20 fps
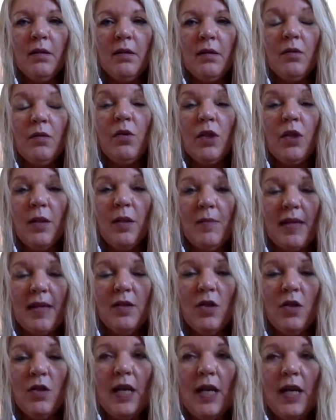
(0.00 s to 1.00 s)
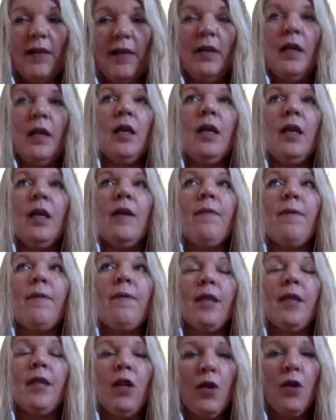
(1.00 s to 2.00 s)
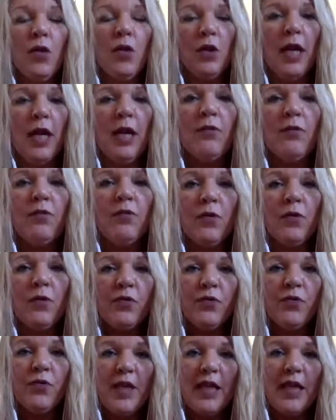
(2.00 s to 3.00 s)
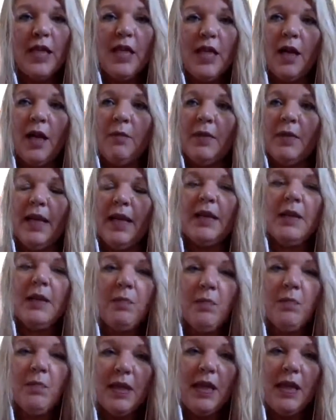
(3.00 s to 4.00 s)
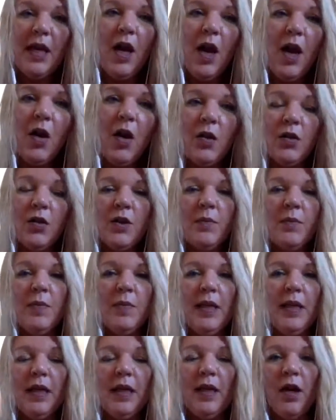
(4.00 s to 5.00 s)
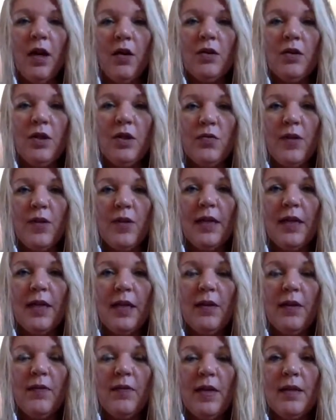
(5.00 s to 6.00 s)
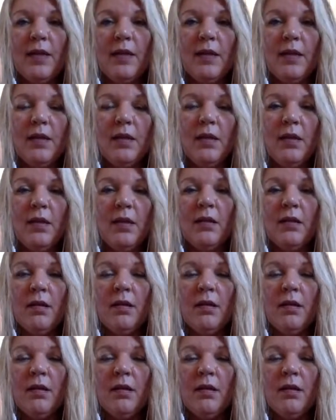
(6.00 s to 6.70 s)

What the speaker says: or the masculine, the longing for freedom, like being out directive is.